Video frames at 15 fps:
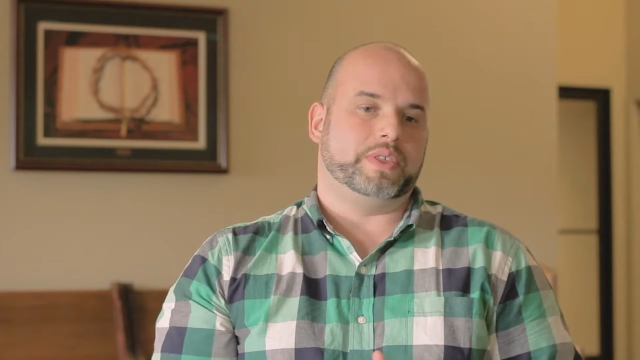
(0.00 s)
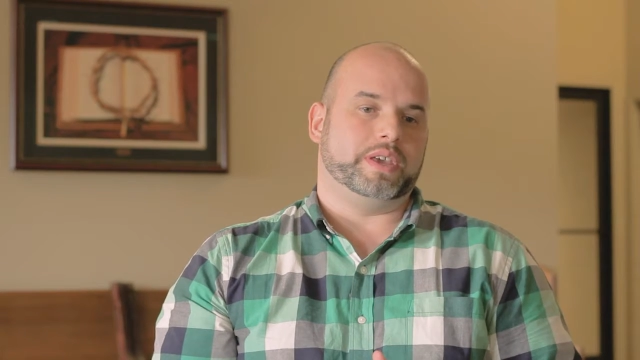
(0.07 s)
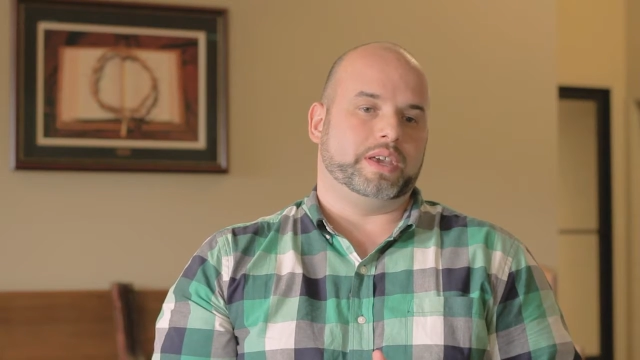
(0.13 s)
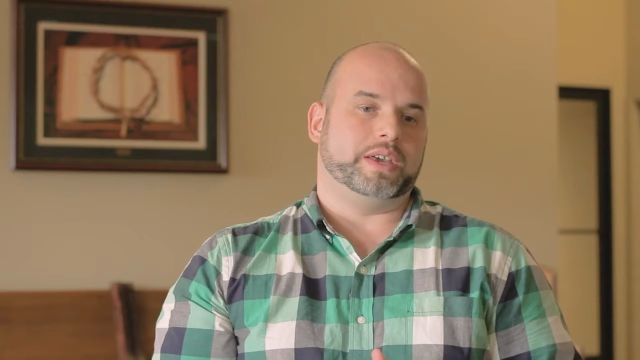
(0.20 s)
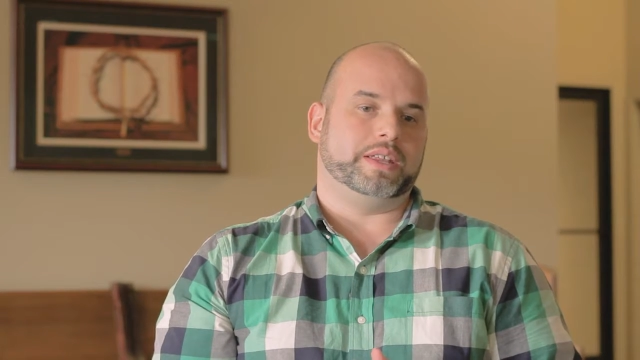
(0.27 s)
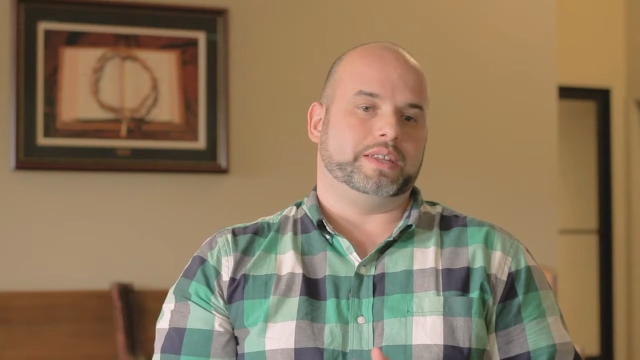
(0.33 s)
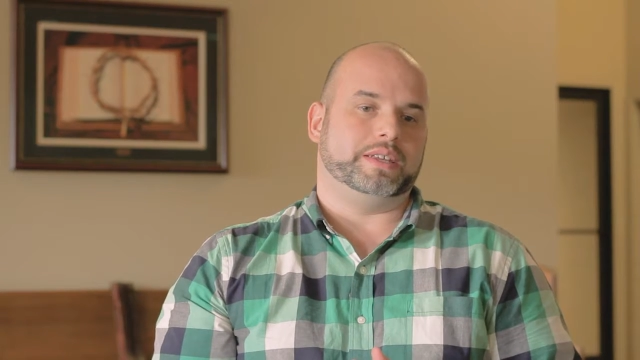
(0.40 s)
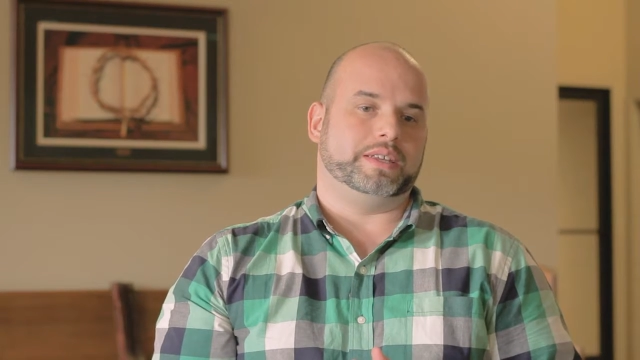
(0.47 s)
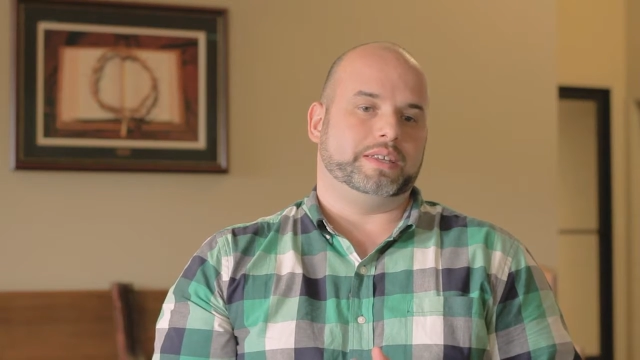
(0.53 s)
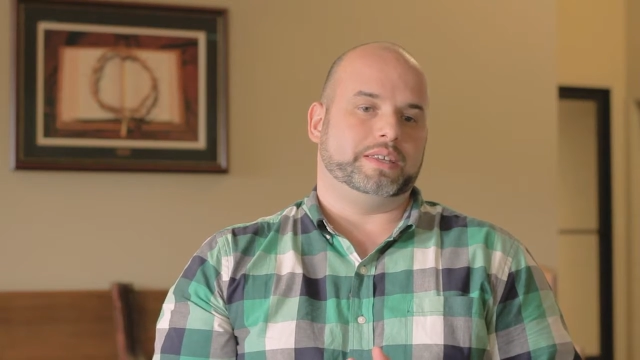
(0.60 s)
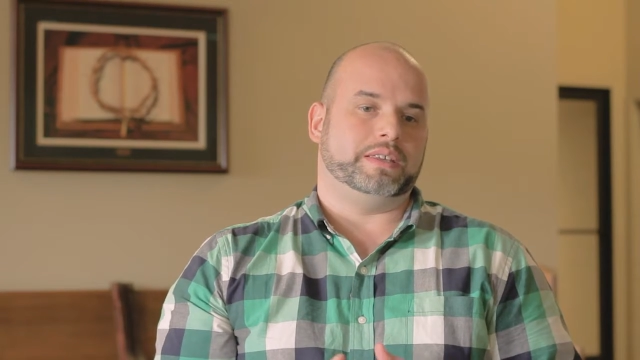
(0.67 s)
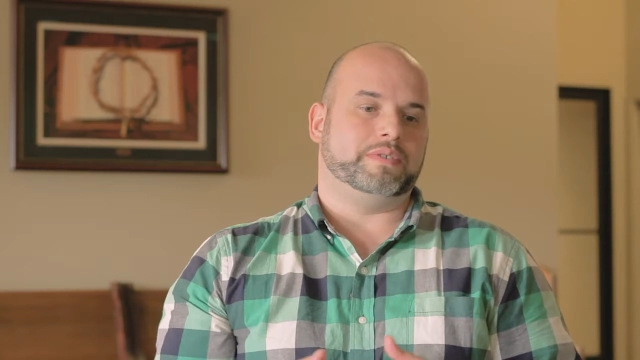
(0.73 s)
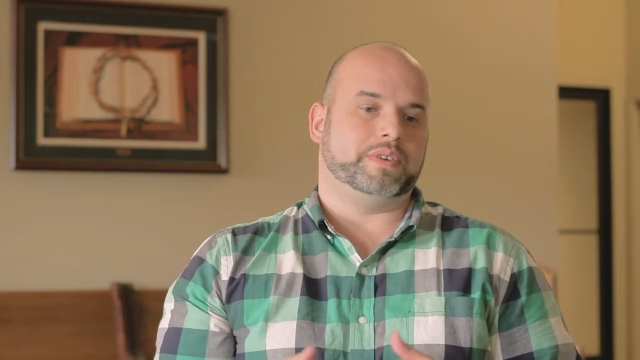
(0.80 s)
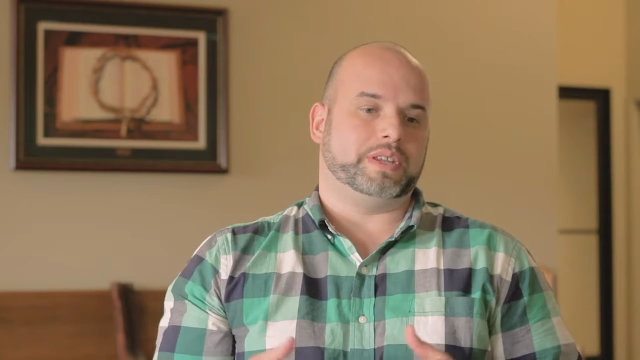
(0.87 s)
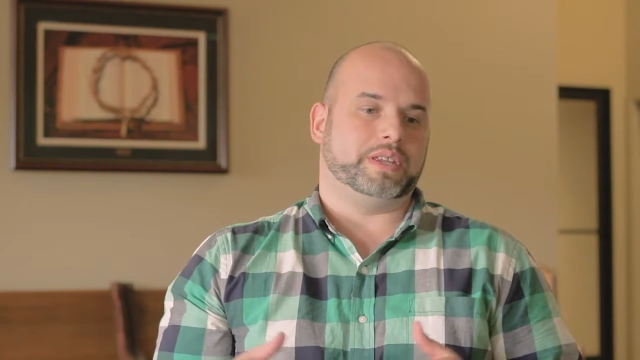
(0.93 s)
that
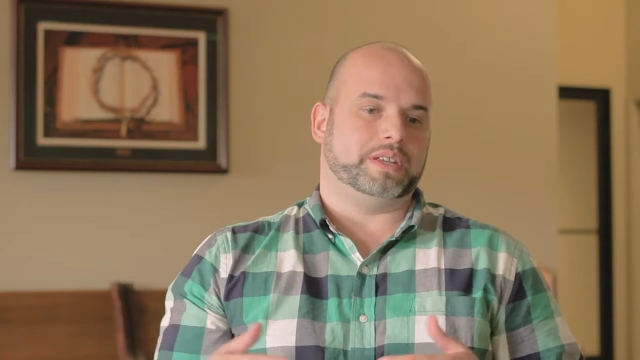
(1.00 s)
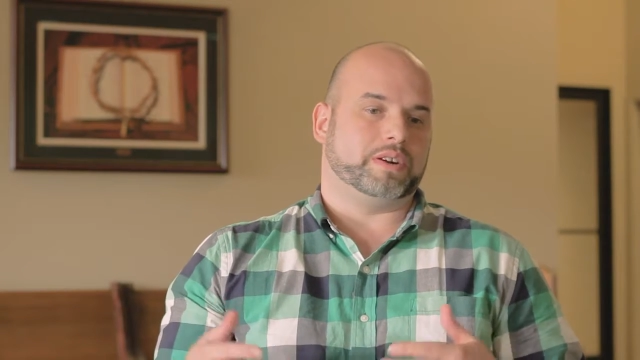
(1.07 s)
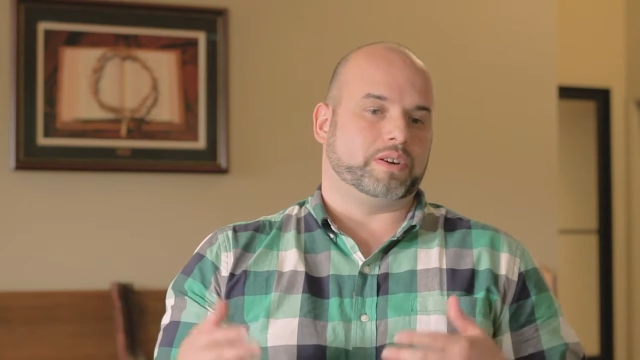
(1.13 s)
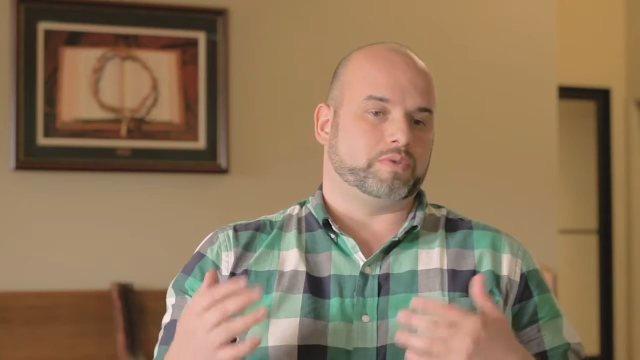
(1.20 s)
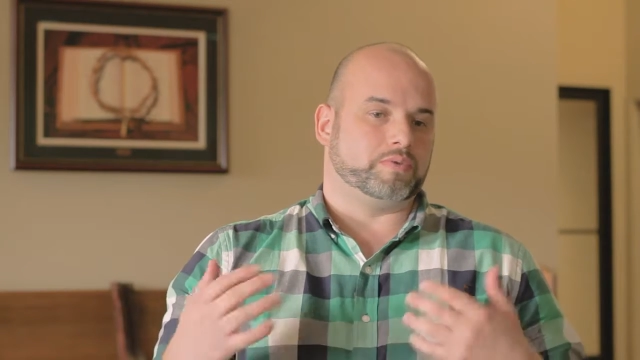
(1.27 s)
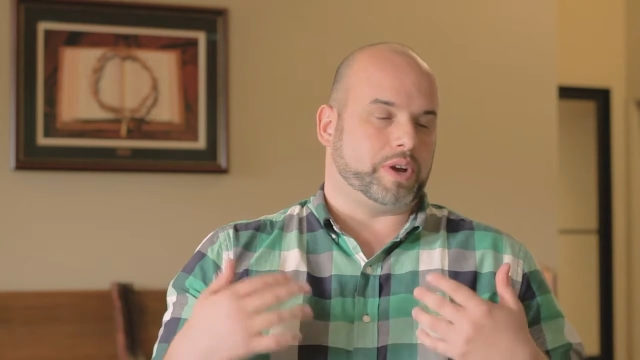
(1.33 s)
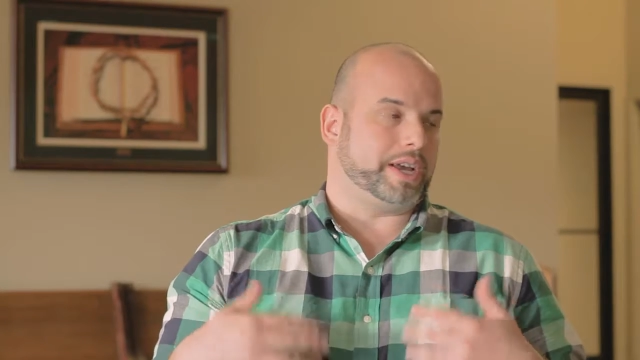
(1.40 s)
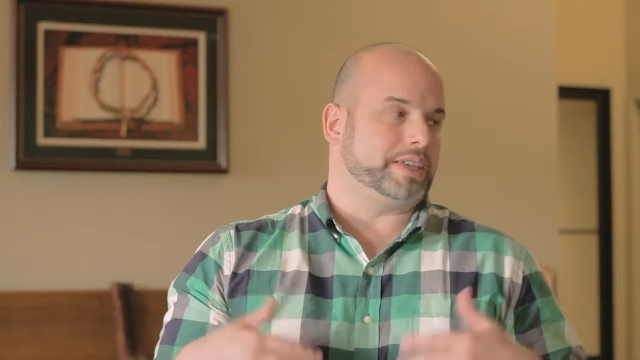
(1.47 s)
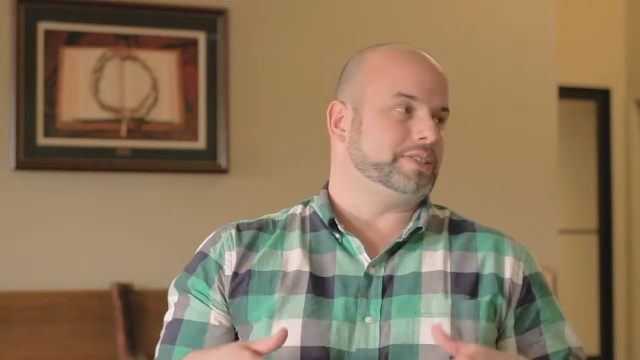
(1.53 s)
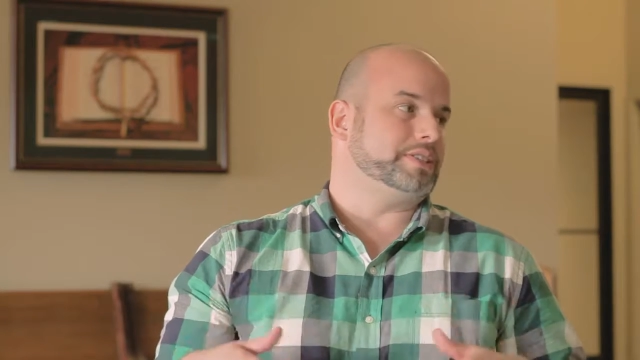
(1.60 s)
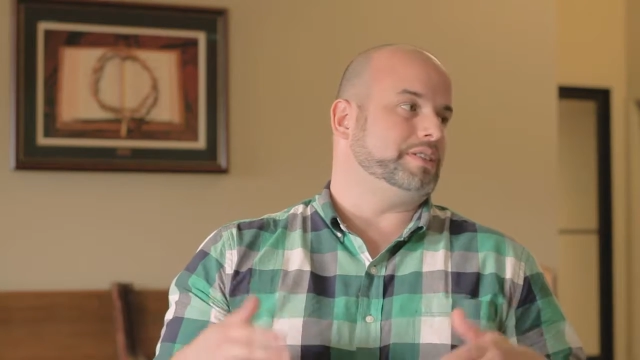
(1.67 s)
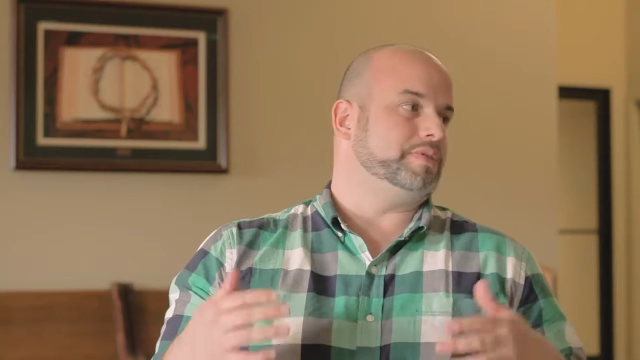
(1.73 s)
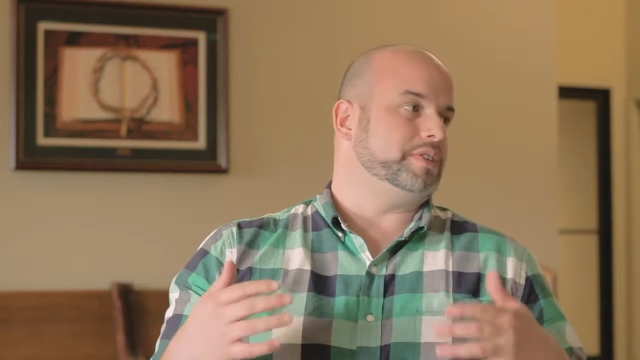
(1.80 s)
even in our rest,